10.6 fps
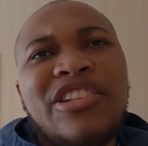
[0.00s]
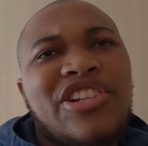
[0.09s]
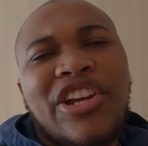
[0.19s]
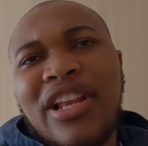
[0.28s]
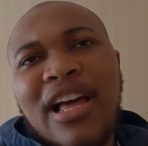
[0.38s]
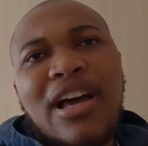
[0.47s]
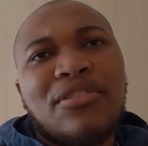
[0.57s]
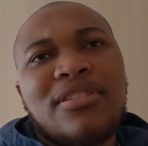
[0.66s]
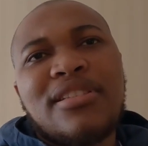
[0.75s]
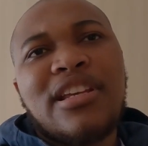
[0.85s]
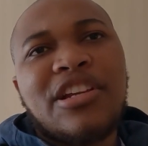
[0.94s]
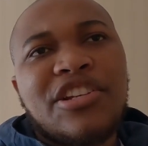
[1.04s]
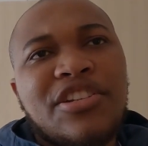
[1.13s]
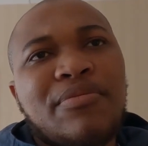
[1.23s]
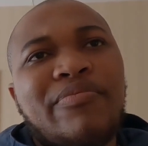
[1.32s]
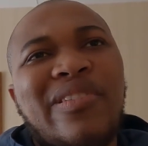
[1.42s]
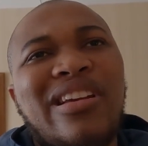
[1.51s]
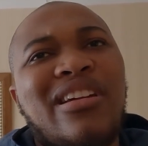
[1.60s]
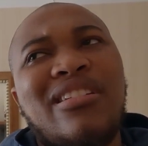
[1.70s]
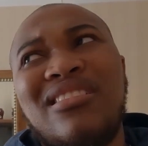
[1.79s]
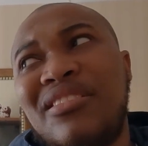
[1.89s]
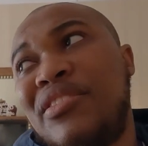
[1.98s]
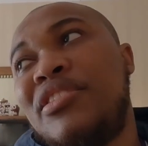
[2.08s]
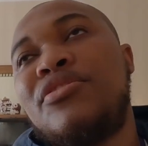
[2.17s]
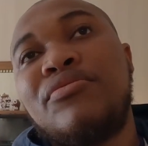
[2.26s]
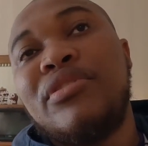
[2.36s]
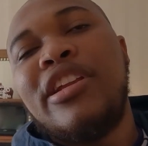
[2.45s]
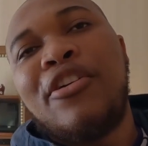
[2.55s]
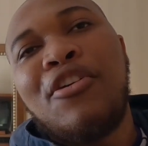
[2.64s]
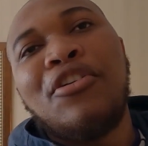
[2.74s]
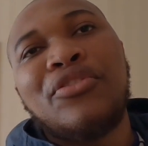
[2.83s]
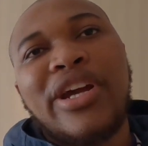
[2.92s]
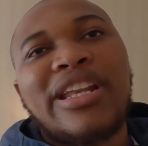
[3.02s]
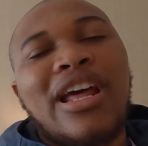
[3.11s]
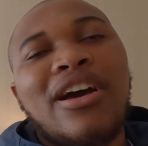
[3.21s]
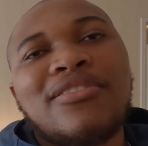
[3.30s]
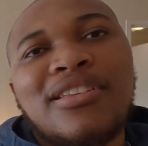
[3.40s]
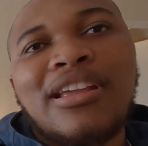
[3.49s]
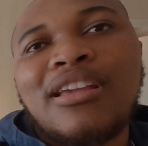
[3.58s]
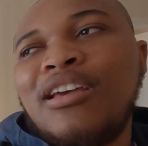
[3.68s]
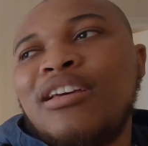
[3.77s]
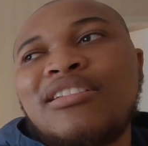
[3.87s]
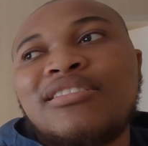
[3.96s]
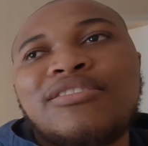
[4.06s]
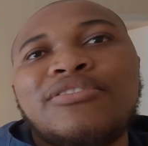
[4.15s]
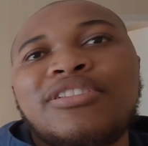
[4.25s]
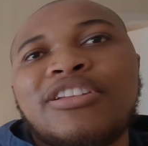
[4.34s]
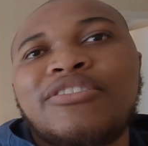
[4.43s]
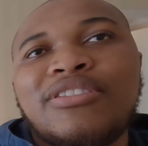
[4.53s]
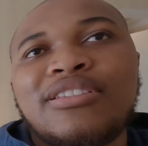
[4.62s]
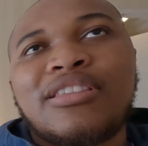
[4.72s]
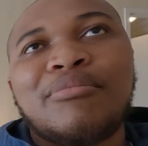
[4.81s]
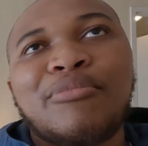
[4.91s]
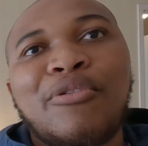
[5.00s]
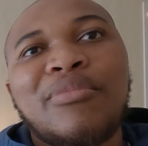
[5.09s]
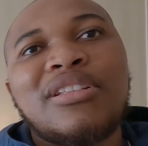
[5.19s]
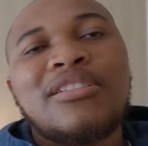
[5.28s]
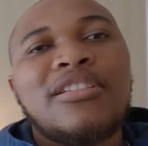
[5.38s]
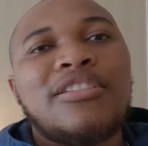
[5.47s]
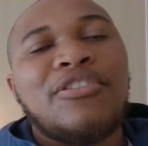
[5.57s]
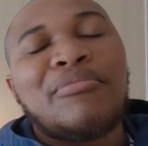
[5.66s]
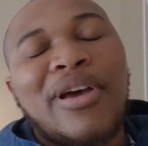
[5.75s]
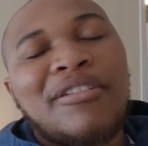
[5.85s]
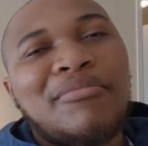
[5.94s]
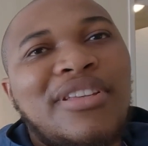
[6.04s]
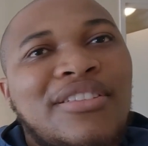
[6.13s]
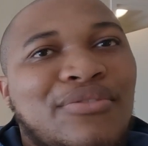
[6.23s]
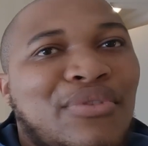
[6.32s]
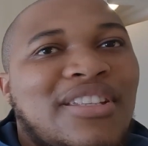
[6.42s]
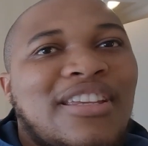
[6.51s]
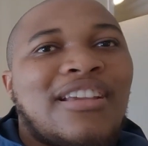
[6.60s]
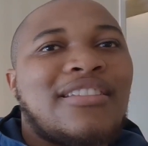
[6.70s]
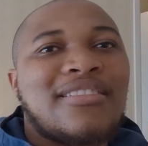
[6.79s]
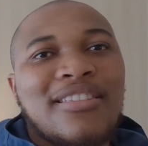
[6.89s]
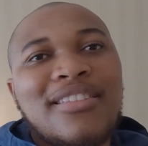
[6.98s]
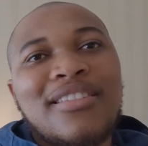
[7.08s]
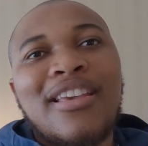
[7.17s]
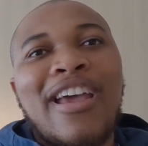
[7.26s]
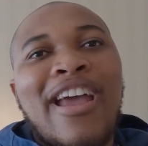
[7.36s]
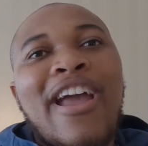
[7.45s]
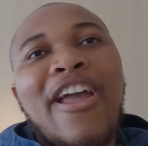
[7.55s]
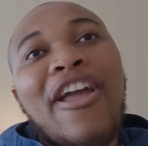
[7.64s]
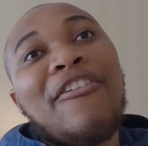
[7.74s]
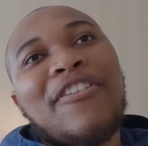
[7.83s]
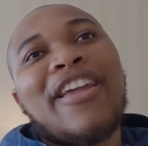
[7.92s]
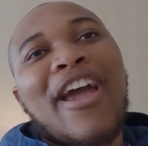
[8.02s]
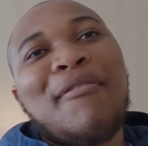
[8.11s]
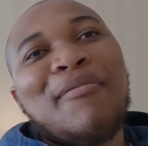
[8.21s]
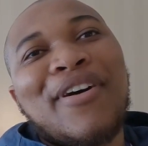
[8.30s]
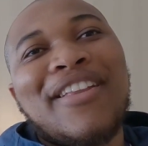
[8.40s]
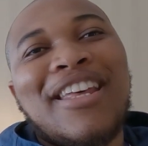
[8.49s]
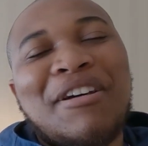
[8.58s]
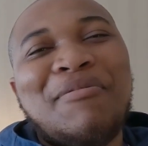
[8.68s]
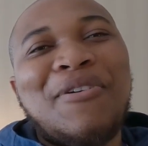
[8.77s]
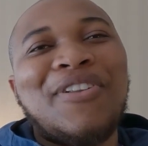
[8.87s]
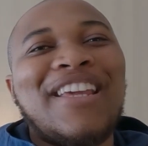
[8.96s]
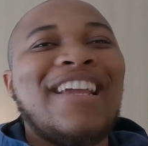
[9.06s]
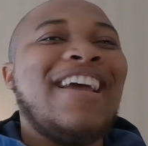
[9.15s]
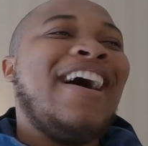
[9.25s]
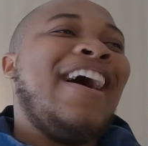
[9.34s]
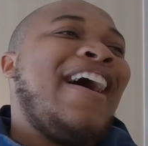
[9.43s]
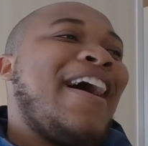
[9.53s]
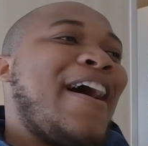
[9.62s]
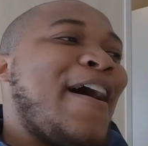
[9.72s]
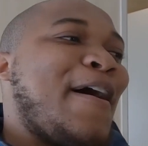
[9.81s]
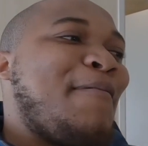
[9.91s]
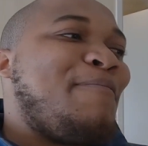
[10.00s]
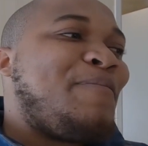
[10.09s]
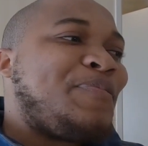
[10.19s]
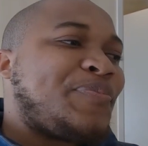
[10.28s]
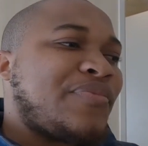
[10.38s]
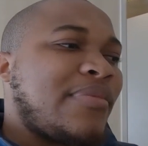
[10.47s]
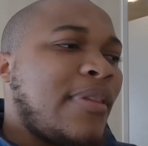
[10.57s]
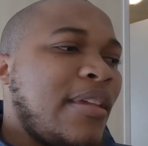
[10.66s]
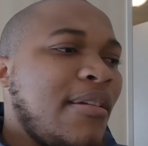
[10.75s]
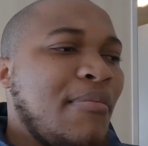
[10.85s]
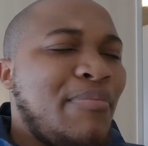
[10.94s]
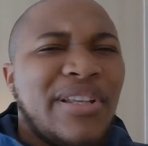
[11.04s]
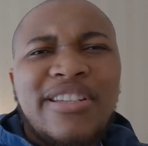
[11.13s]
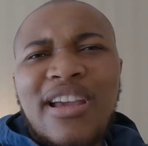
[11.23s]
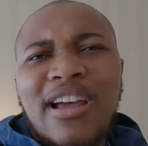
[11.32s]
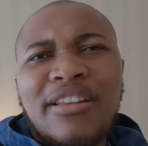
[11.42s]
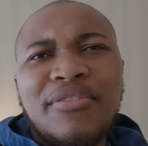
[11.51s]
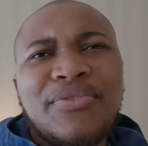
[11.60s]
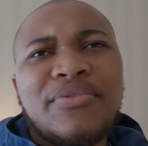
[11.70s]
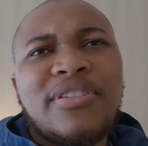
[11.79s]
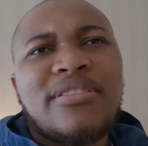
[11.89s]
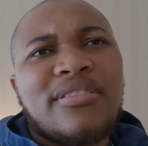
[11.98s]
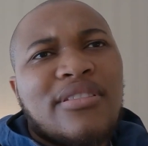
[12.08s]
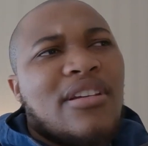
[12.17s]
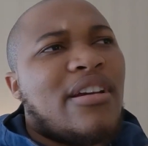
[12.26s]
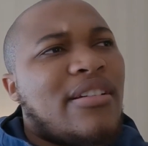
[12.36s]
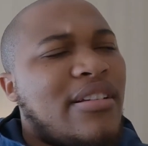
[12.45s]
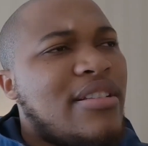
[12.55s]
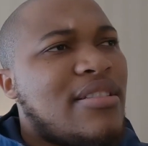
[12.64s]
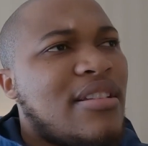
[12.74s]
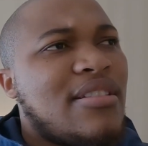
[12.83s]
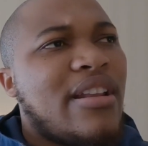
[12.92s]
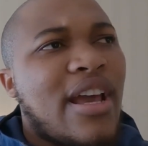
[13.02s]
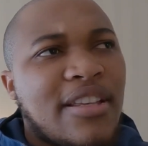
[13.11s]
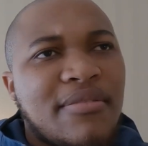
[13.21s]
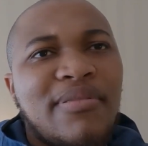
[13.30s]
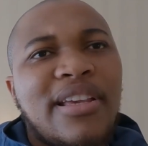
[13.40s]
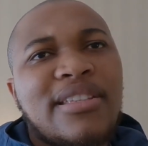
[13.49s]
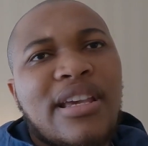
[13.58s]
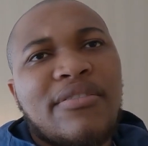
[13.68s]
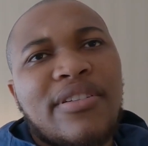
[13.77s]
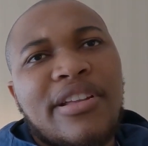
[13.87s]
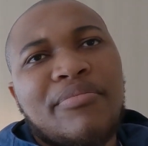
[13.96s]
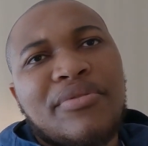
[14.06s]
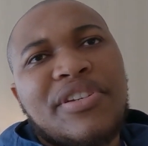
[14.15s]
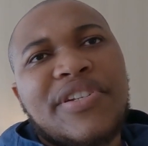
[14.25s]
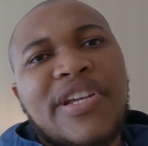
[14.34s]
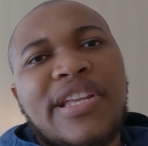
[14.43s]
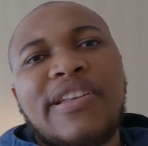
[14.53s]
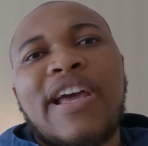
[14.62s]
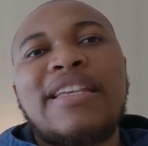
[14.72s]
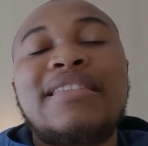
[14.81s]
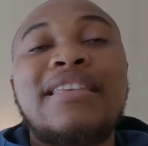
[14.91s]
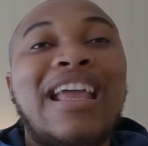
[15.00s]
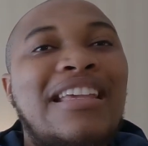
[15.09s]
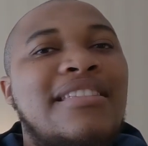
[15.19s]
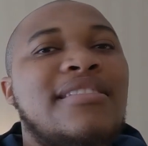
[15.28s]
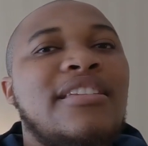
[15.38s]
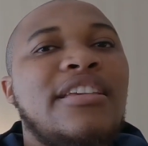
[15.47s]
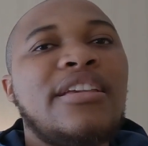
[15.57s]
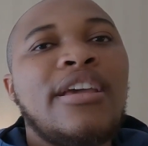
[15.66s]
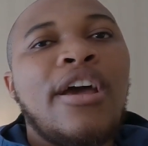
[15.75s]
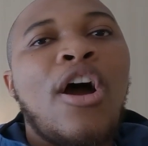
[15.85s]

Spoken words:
chill out sesh. It's really cold right now. It's like 0 degrees at the moment. Don't mind me sweating. It's this heavy camera that I'm holding. But yeah, it's a nice place. I really appreciate it. I can see